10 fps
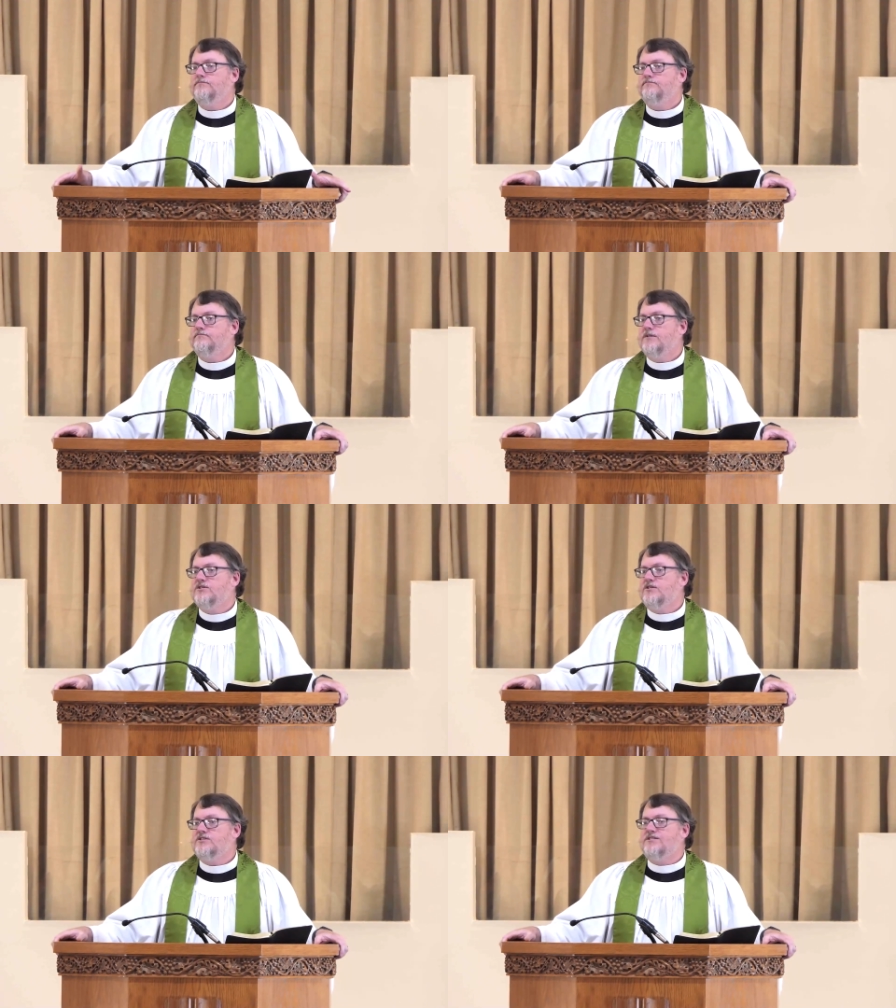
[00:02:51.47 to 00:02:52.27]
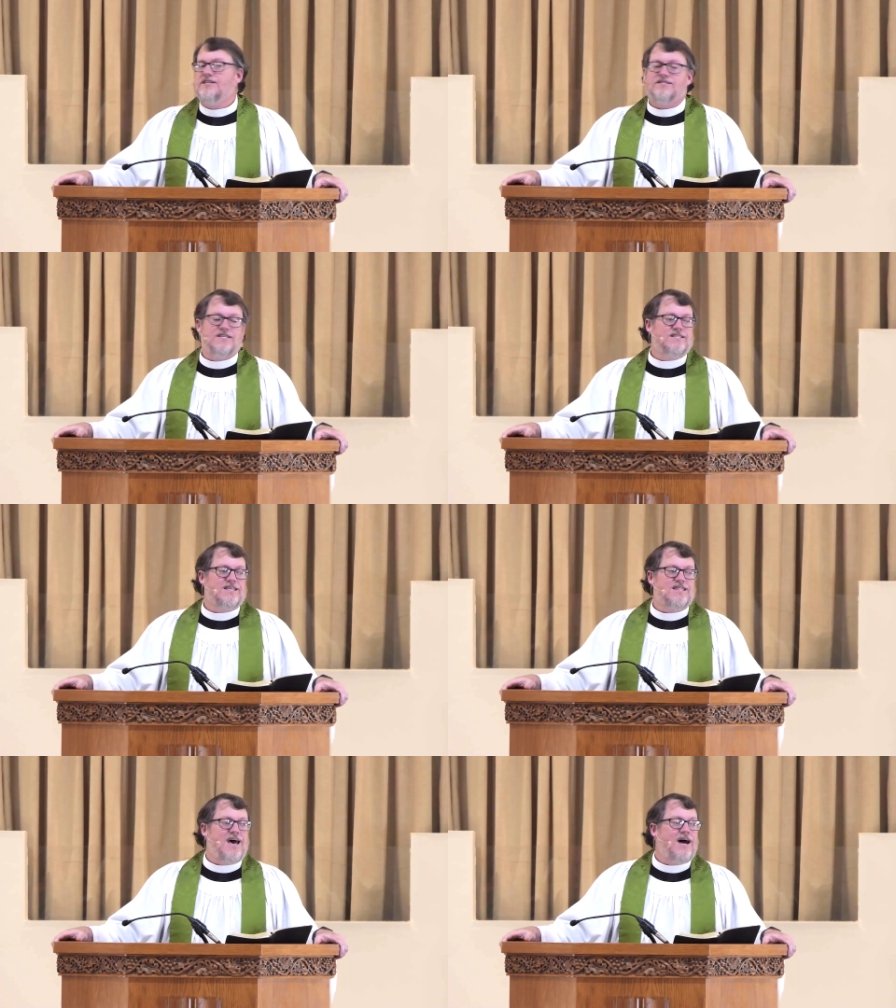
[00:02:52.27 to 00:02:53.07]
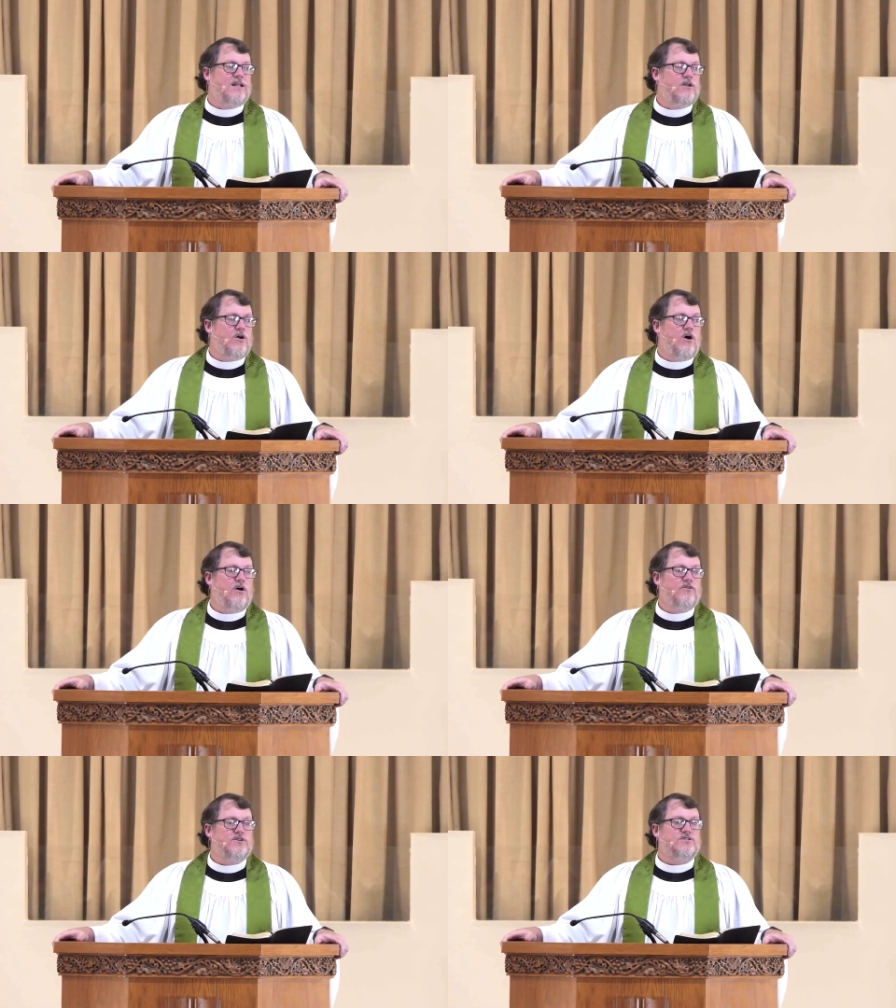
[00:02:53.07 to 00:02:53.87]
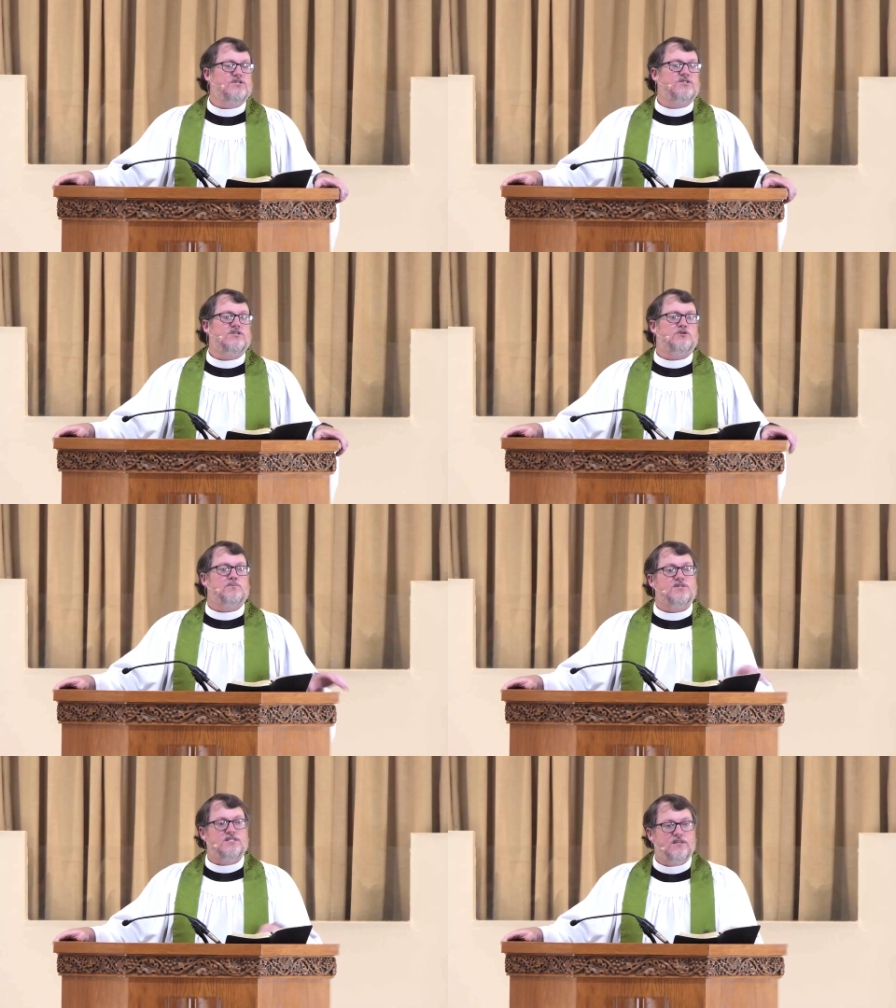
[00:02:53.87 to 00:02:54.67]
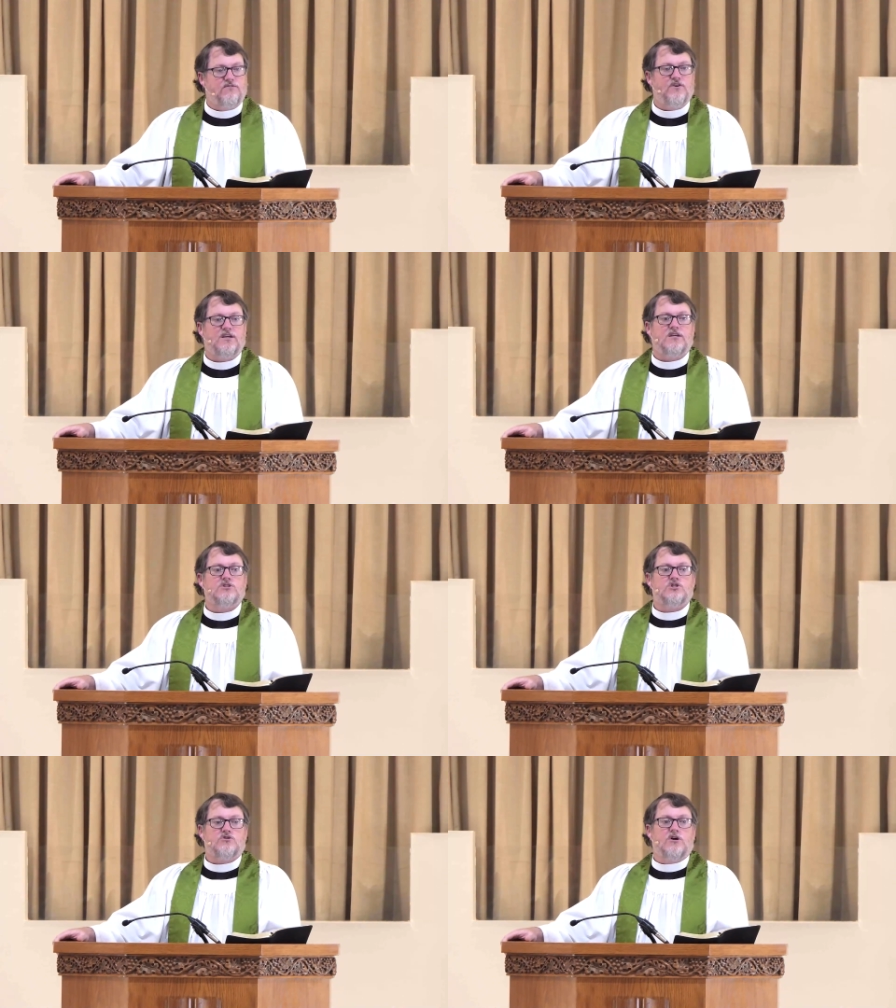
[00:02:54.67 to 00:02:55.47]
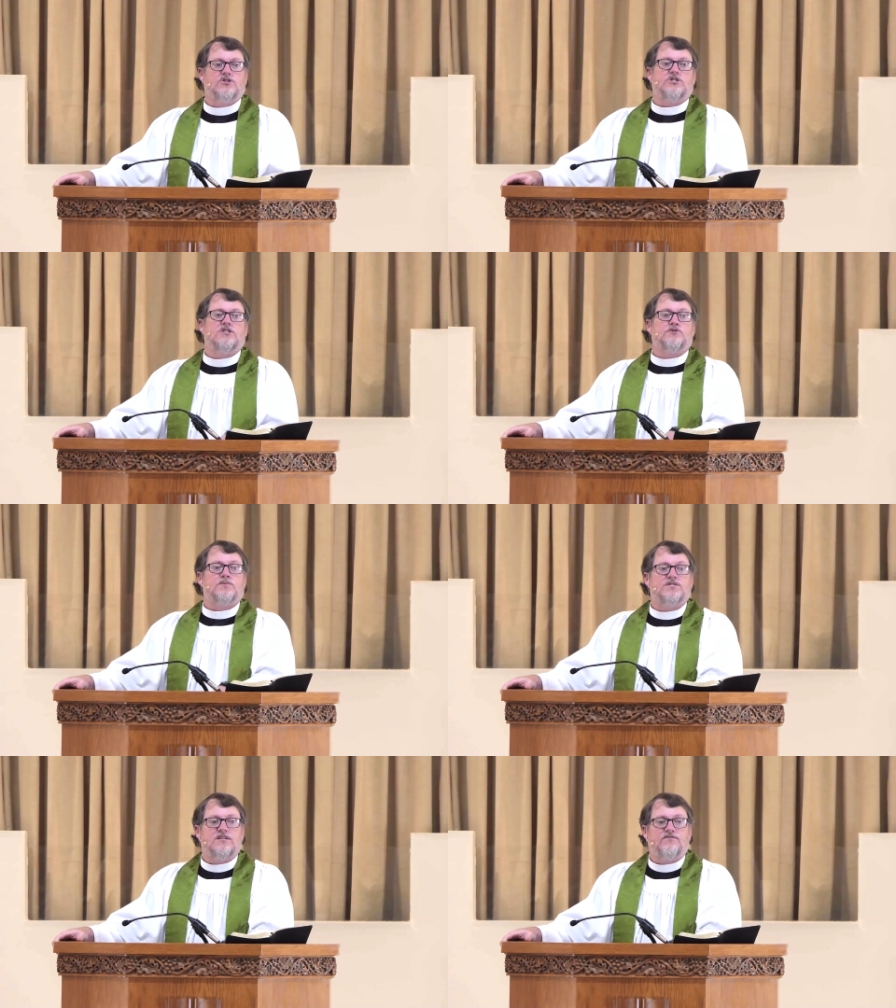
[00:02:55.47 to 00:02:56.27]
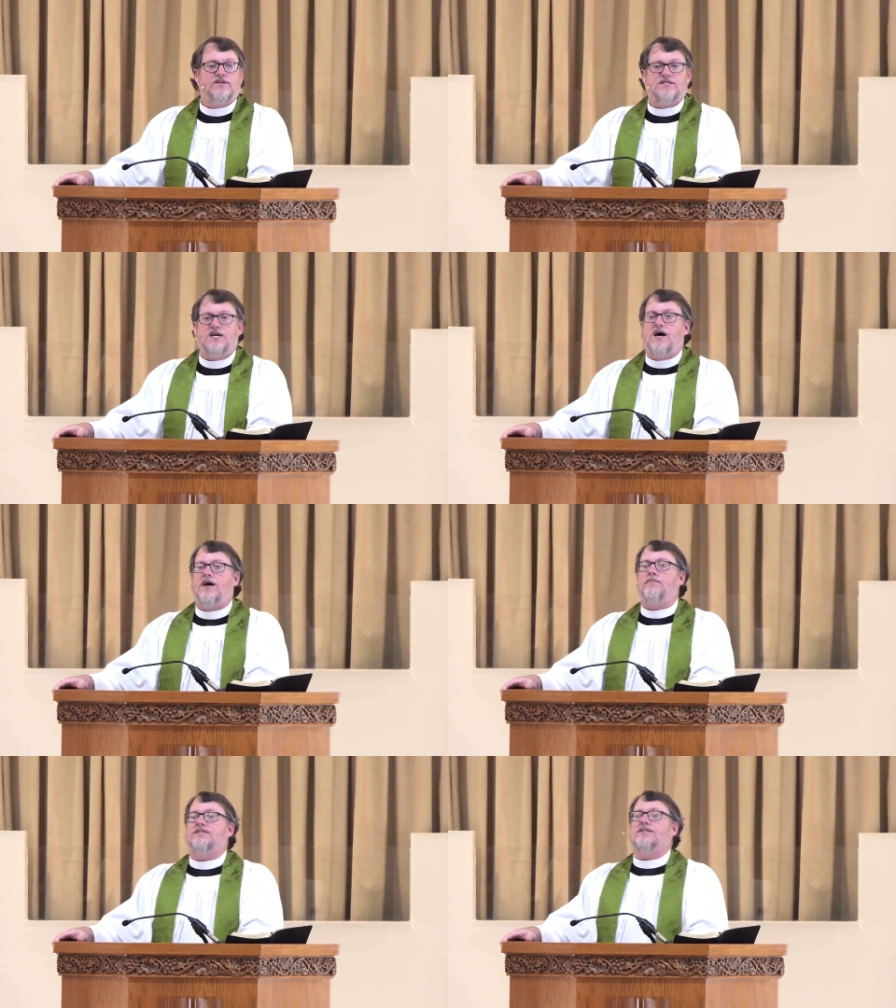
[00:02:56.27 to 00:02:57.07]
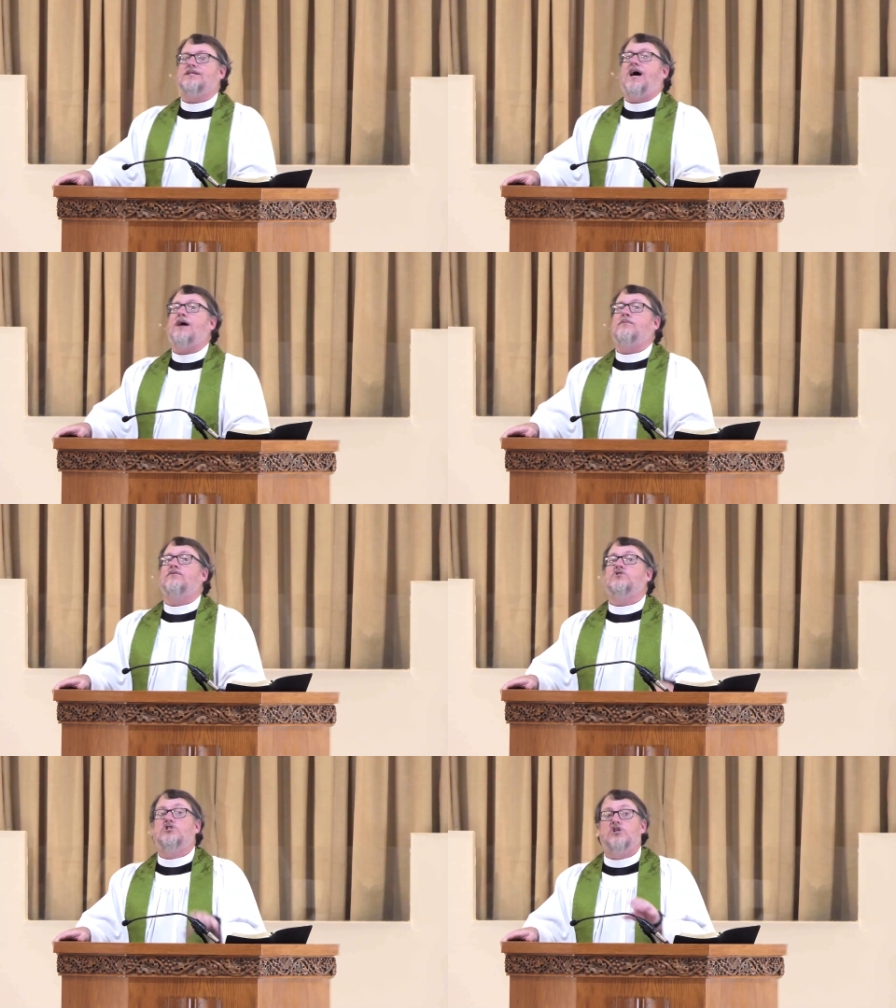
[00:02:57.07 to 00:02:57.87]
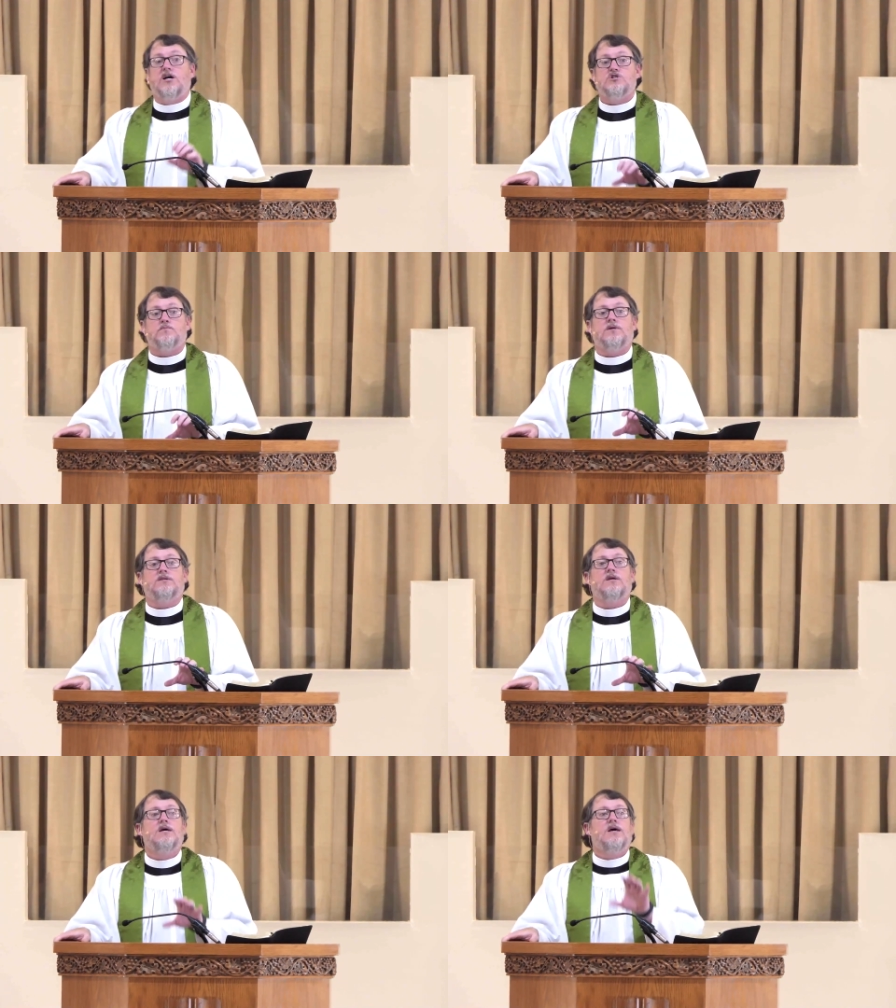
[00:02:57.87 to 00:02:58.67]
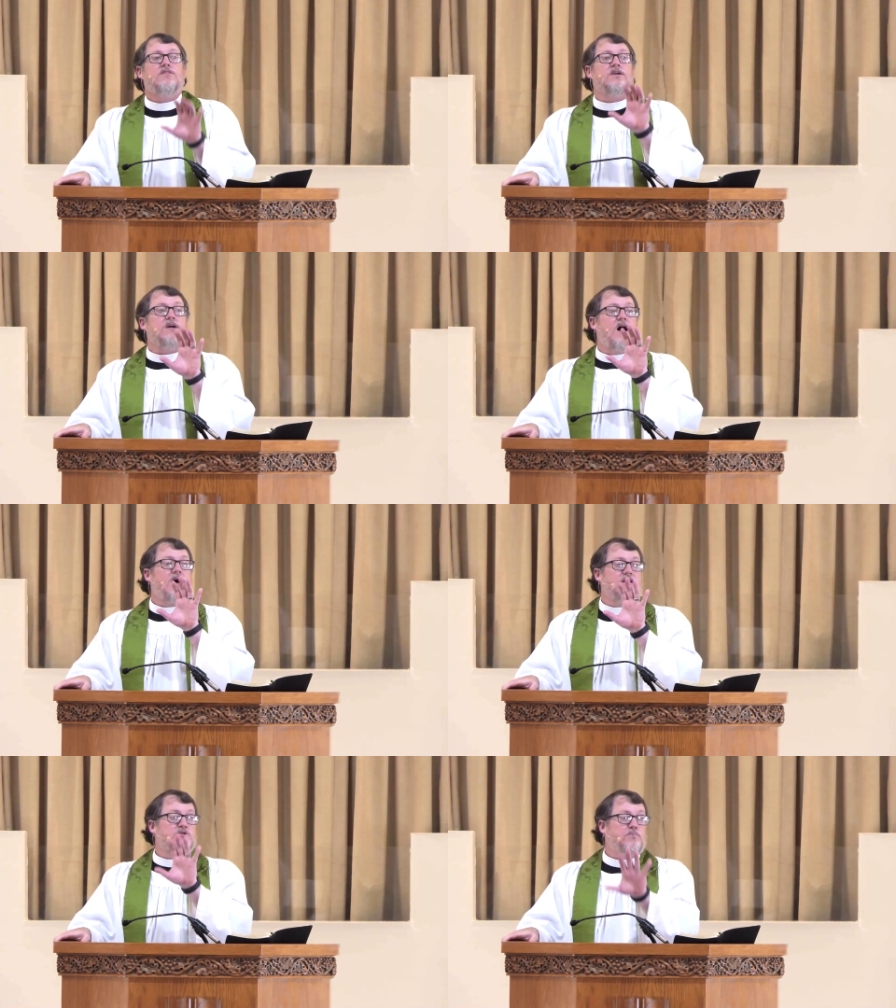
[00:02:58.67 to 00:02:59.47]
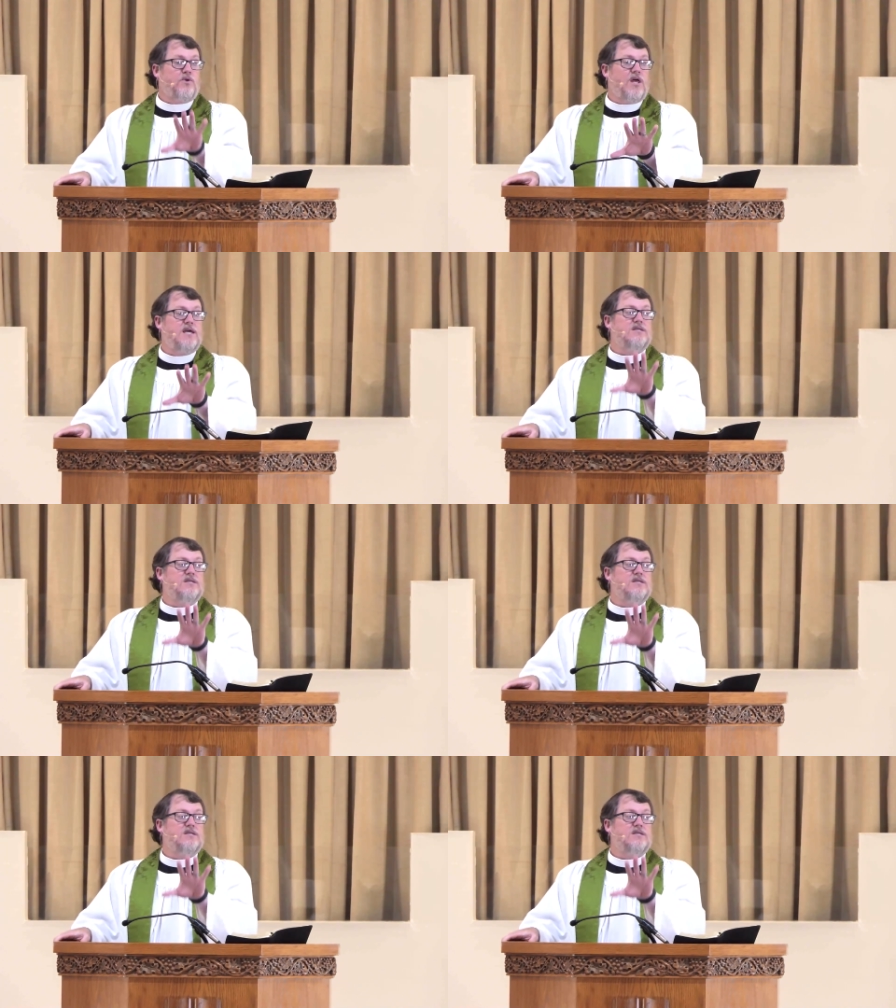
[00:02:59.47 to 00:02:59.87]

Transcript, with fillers: This, this, this isn't that at all. This is a specific instruction, a specific time. It's a time of judgment that God has placed